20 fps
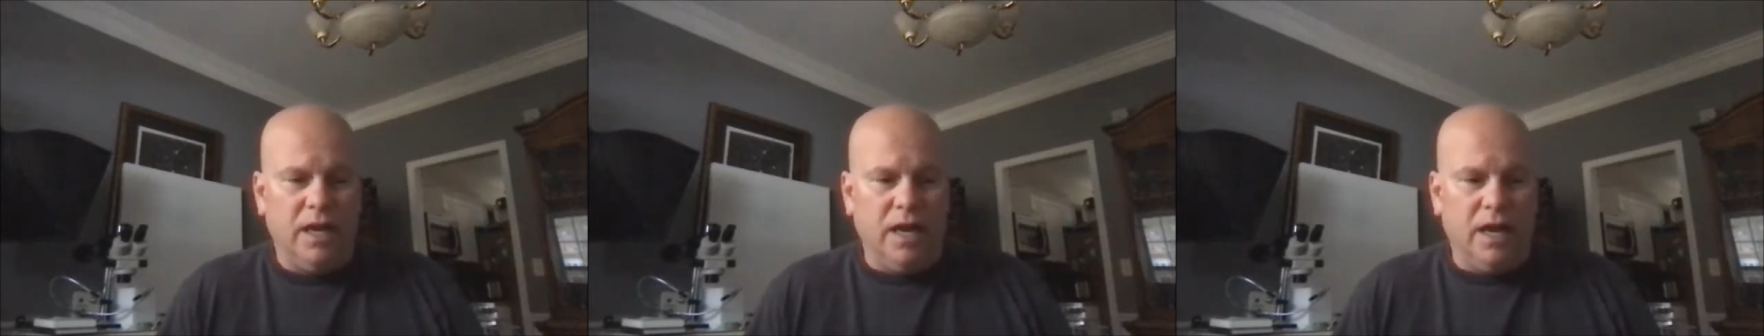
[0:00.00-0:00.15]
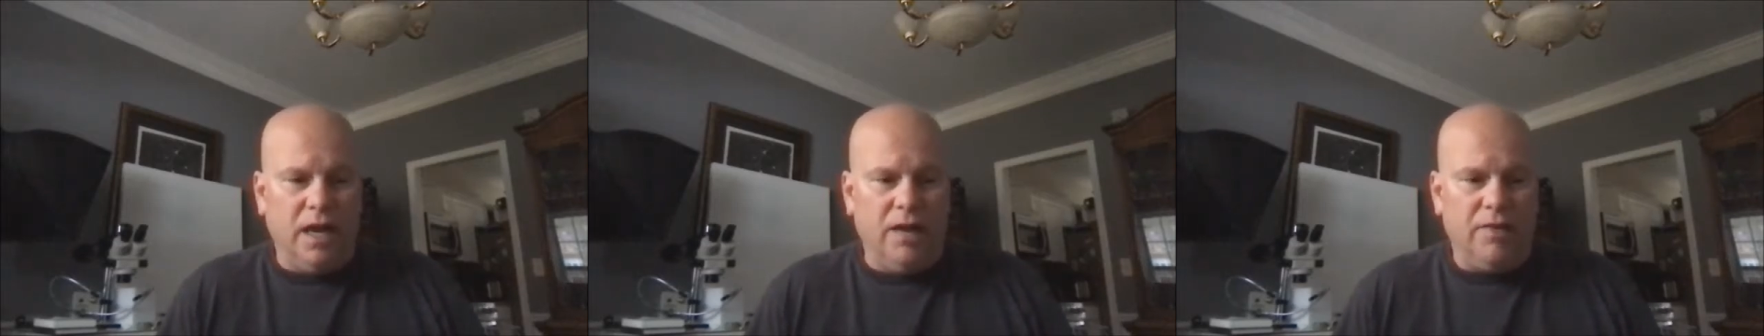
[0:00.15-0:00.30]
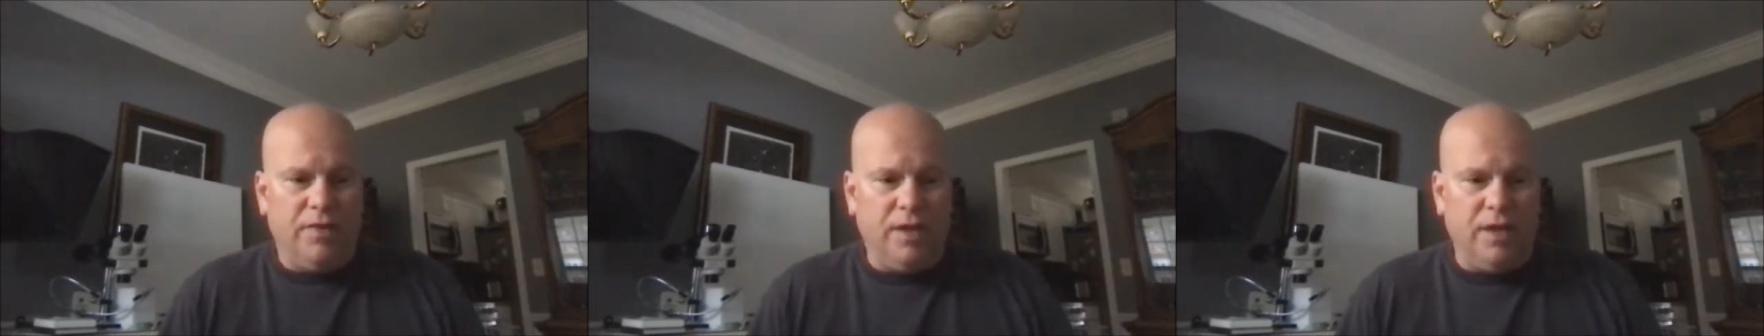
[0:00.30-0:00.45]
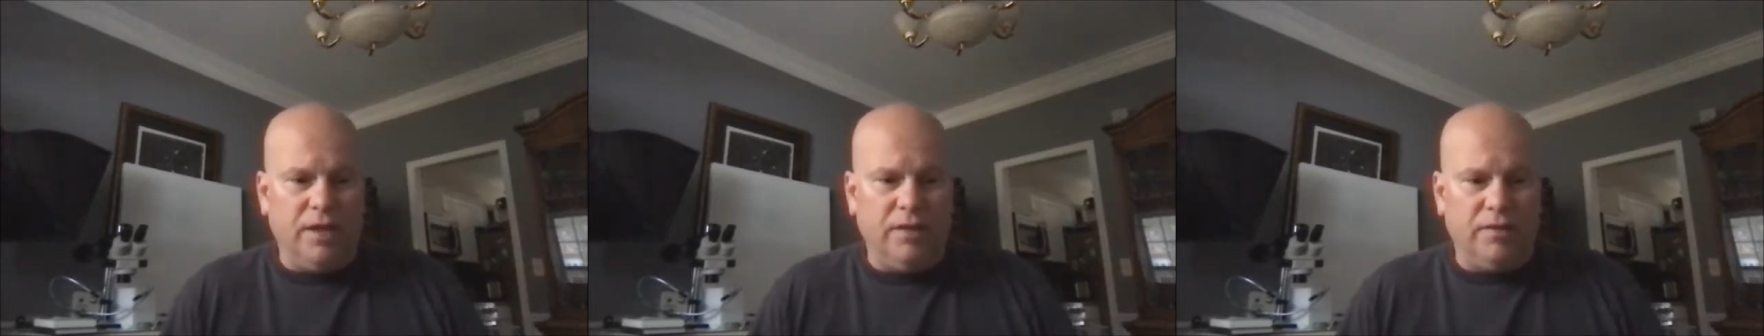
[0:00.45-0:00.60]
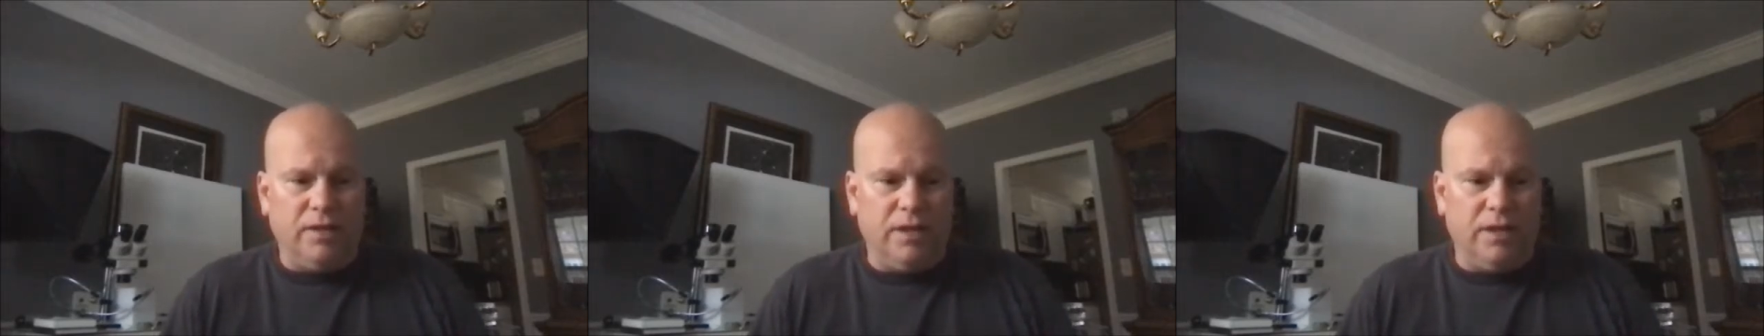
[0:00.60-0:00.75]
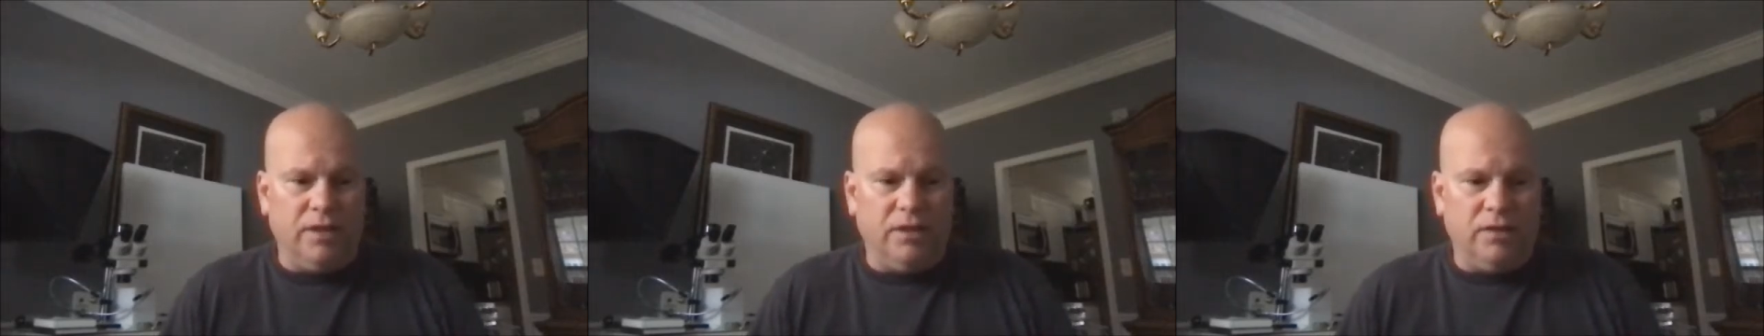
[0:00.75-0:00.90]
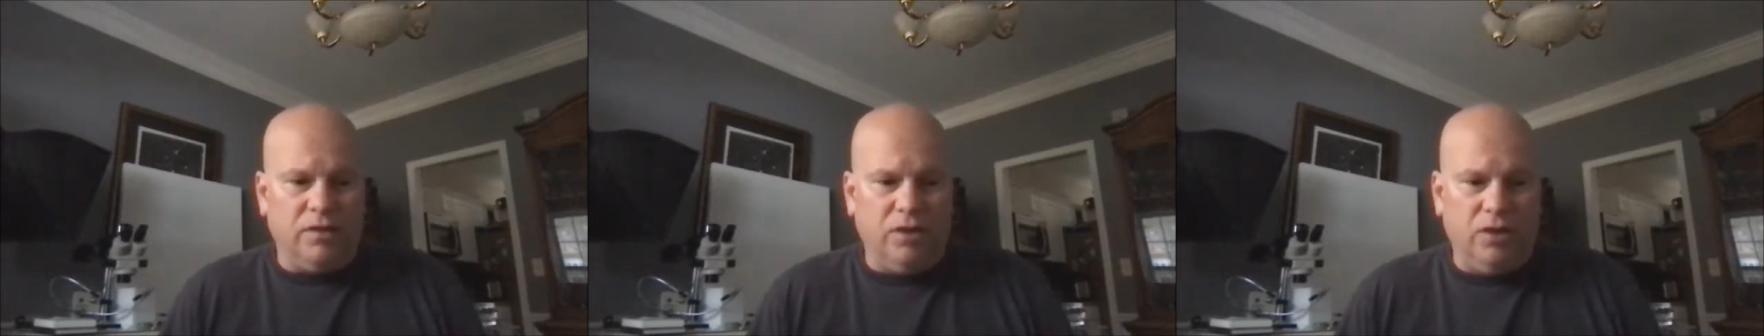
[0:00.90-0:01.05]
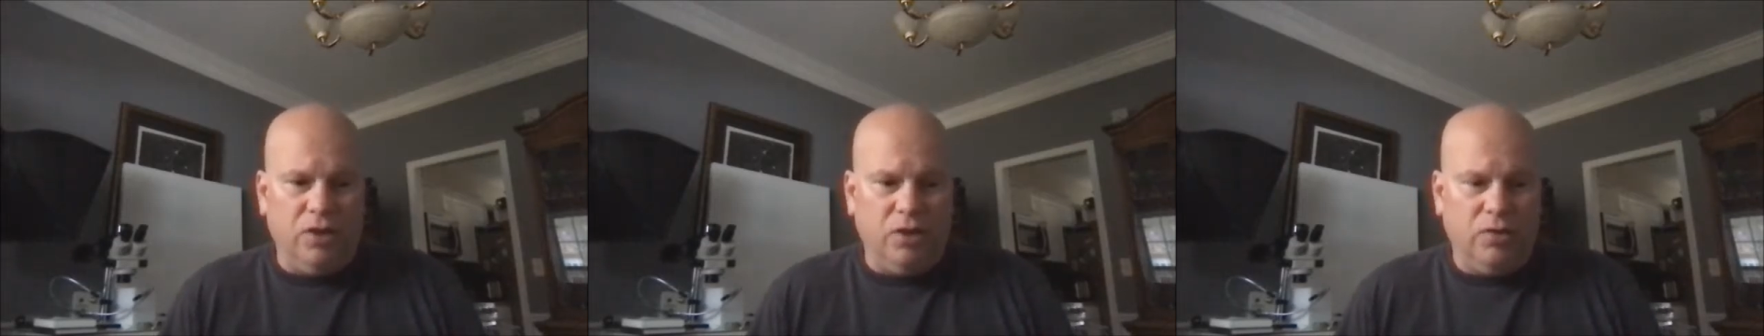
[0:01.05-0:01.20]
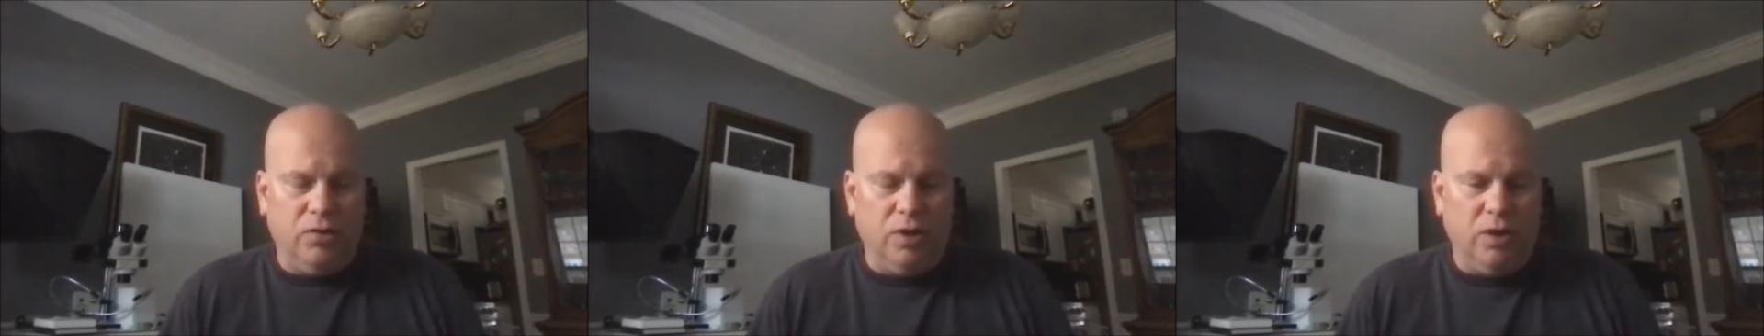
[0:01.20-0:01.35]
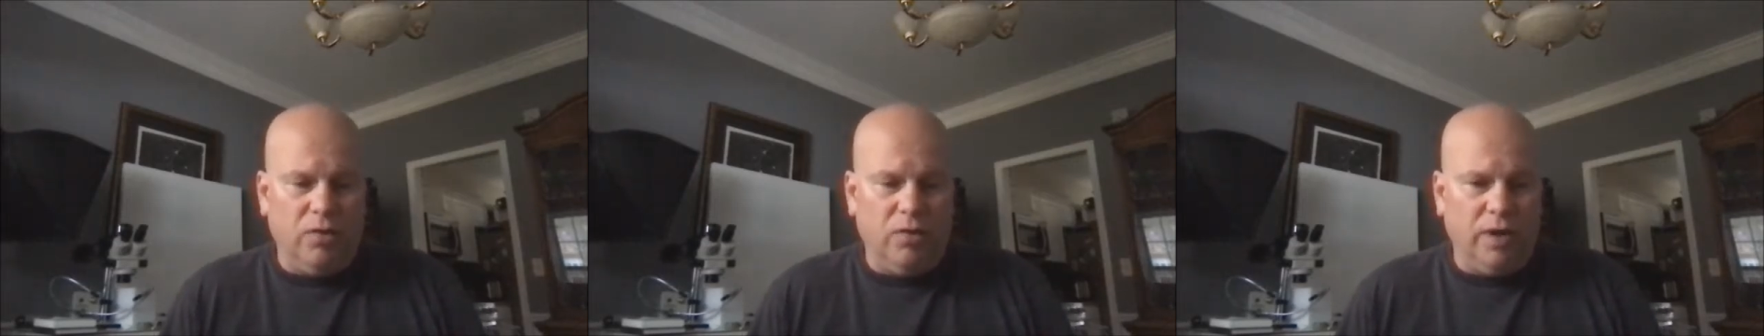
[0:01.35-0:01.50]
I think that you
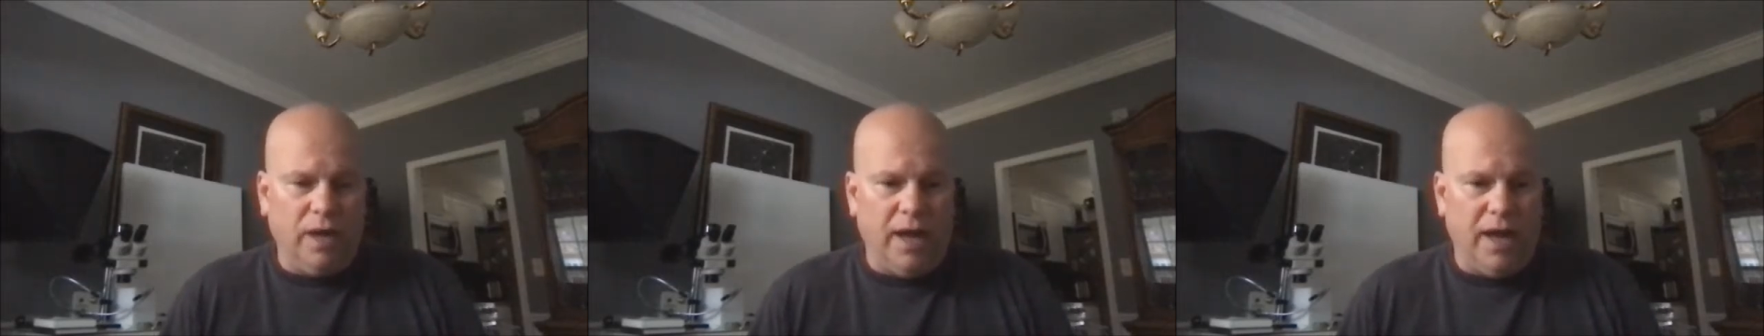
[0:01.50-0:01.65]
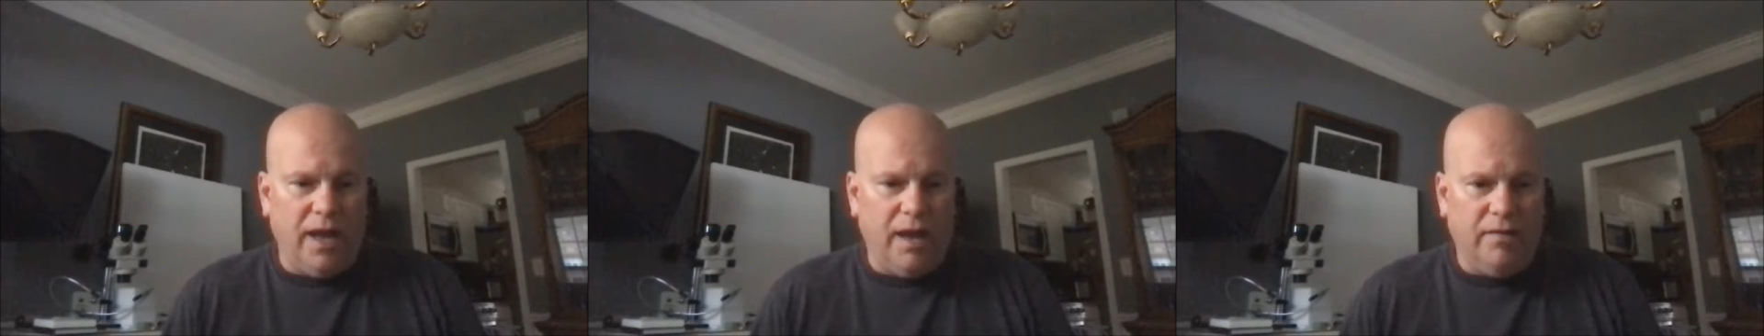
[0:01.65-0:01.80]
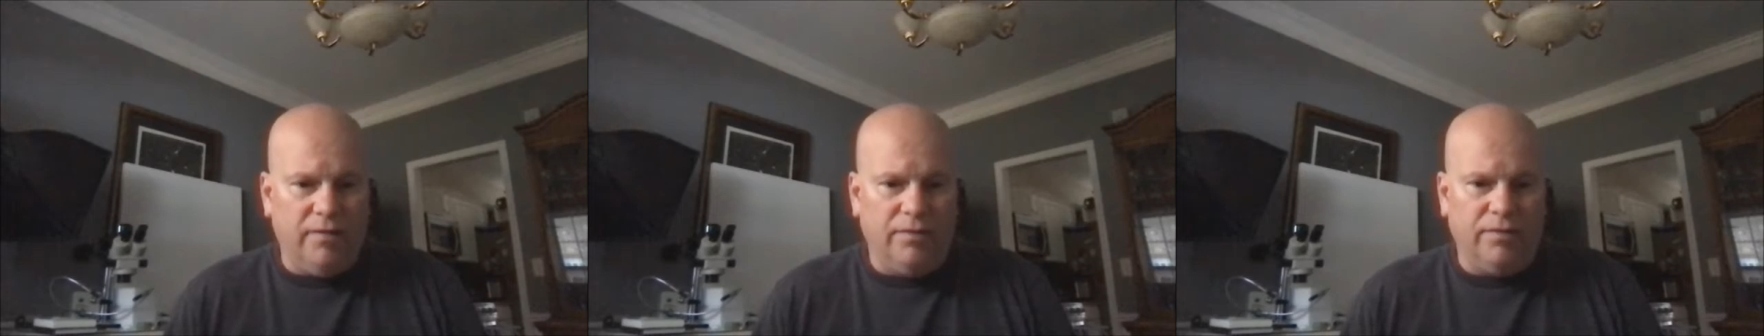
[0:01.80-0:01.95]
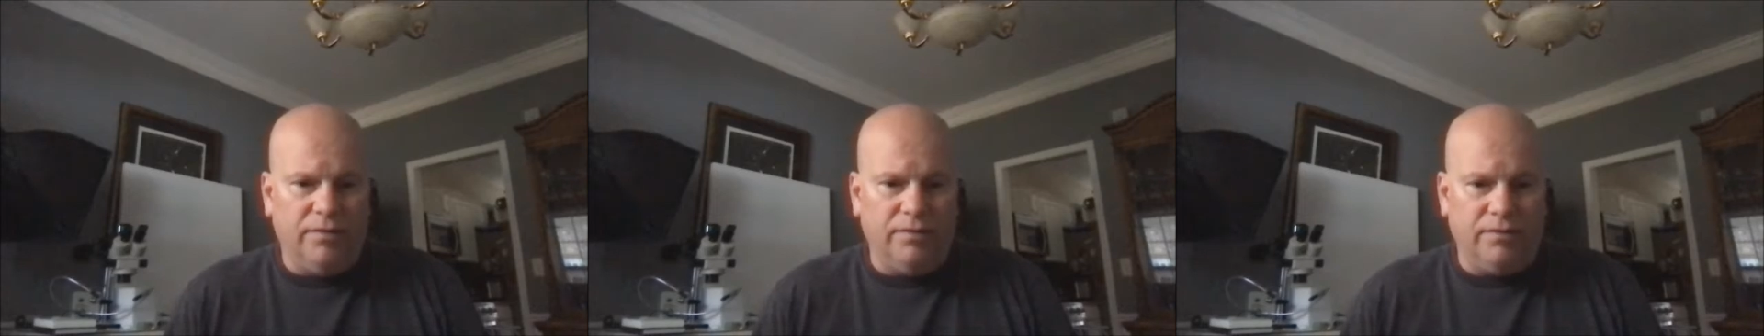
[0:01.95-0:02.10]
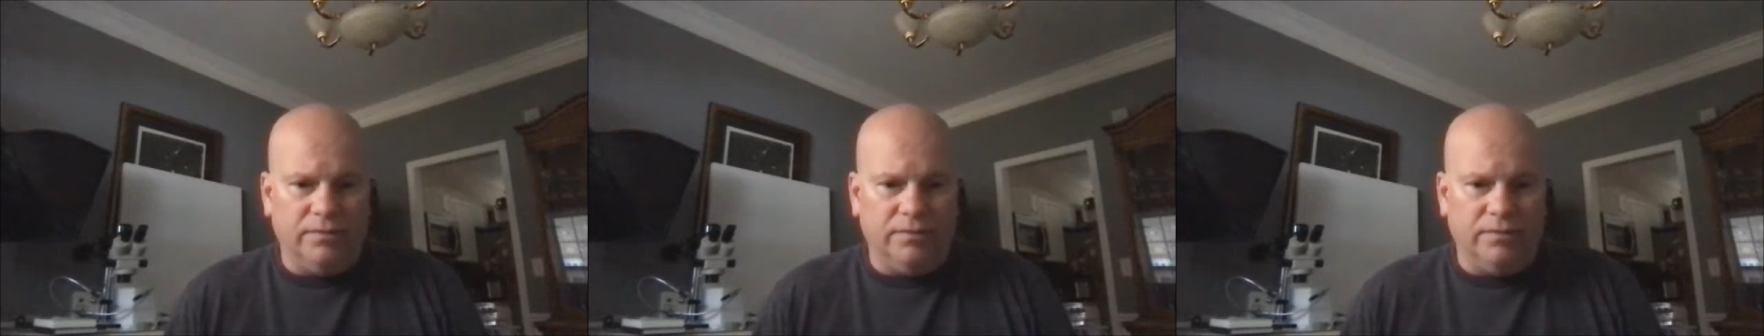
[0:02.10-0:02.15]
don't have